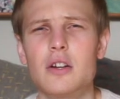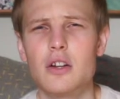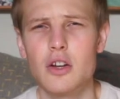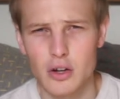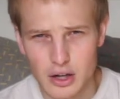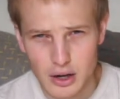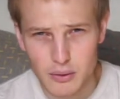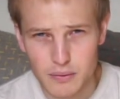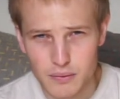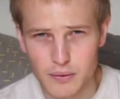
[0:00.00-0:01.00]

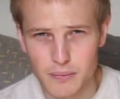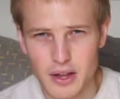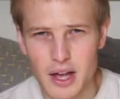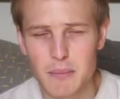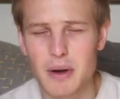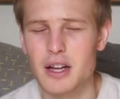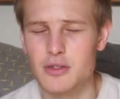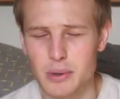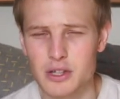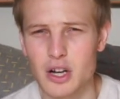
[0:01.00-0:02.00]
cookout from them.
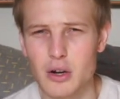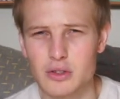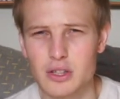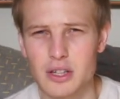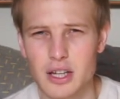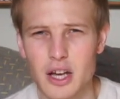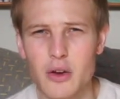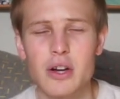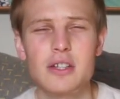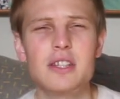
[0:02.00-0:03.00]
And big shout out to Neo,
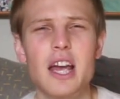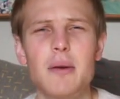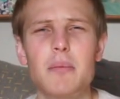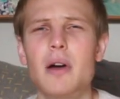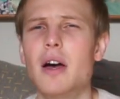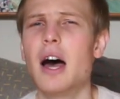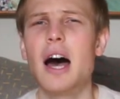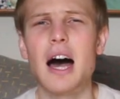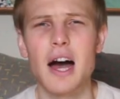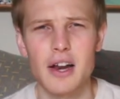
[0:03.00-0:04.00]
Escape
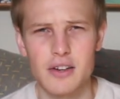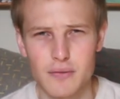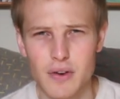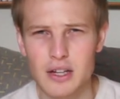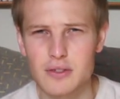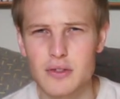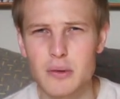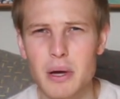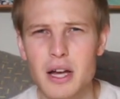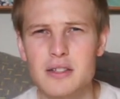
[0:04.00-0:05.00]
and Flex for the
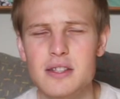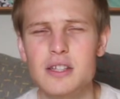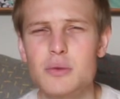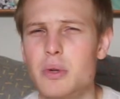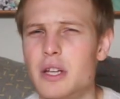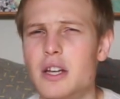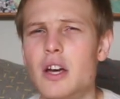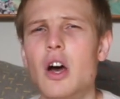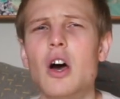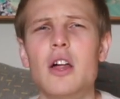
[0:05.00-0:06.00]
pairs this week.
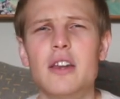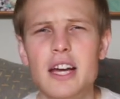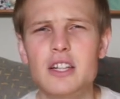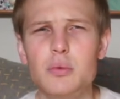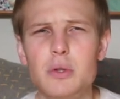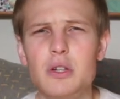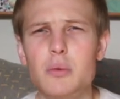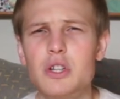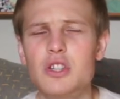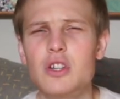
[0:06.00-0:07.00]
Next week
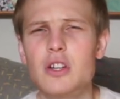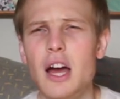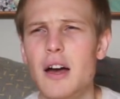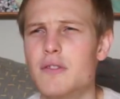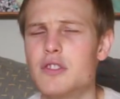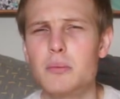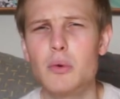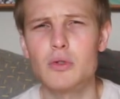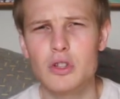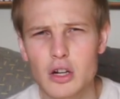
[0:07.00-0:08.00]
we should have some
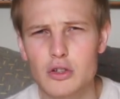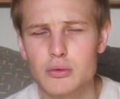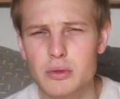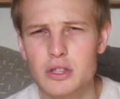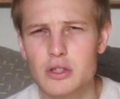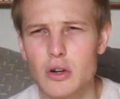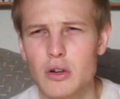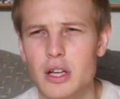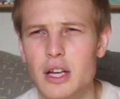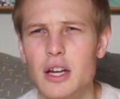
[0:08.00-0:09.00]
more Dunks
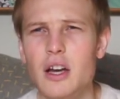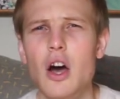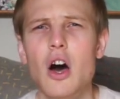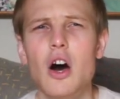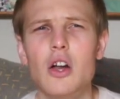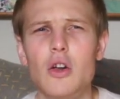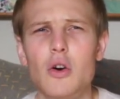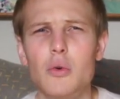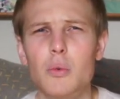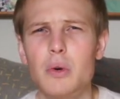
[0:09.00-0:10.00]
restocking,
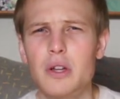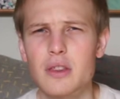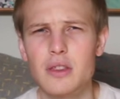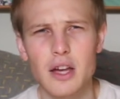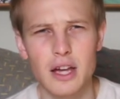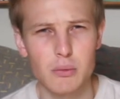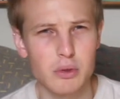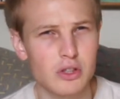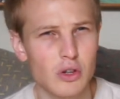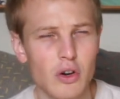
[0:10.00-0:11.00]
along with a
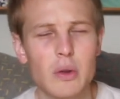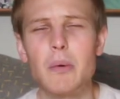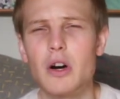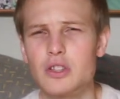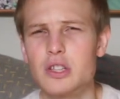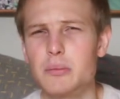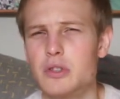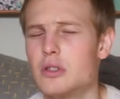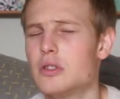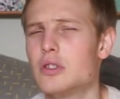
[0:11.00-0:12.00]
restock of the Bart
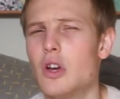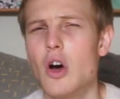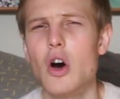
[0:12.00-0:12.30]
Simpsons